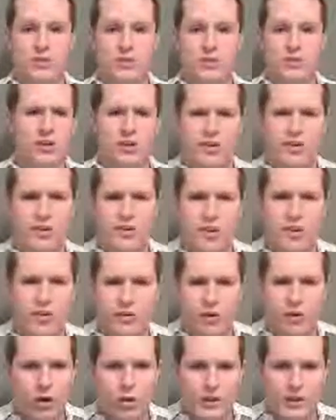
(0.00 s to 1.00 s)
You certainly
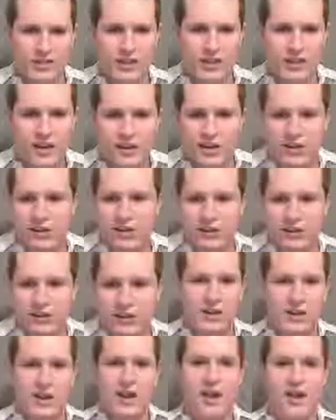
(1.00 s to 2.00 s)
don't know what tenure
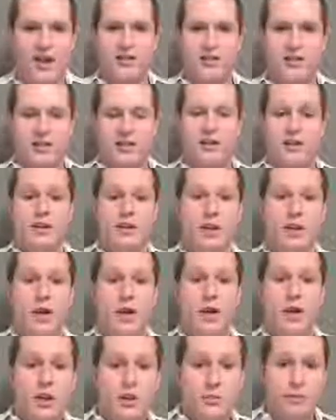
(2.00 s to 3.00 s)
is. What the hell is tenure?